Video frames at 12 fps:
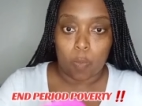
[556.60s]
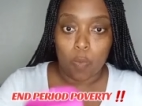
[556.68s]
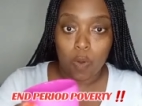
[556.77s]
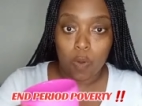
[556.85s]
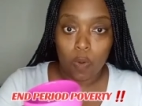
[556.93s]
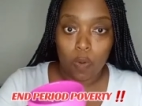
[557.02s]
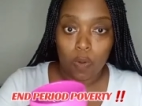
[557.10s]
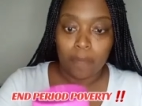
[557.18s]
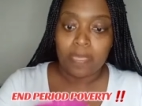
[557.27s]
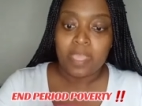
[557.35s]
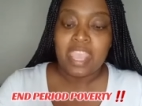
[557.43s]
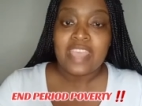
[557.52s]
Woohoo!
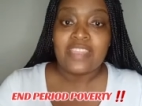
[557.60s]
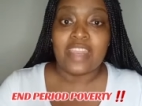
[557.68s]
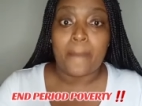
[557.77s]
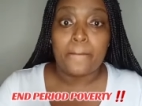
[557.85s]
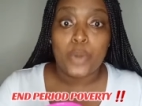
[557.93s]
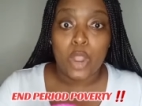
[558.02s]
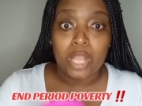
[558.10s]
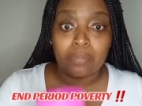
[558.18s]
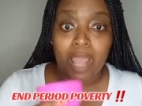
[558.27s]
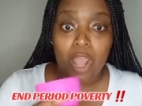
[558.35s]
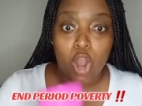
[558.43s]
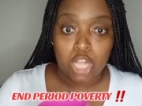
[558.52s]
Then I
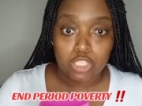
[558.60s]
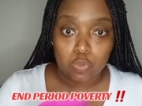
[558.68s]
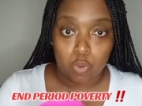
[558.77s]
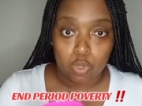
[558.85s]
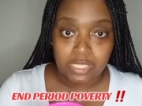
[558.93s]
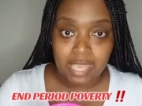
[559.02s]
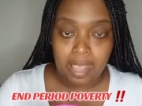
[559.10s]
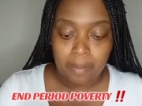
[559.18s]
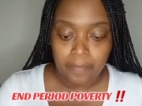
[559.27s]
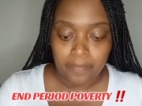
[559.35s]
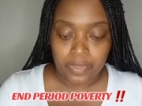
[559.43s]
boil my hot water.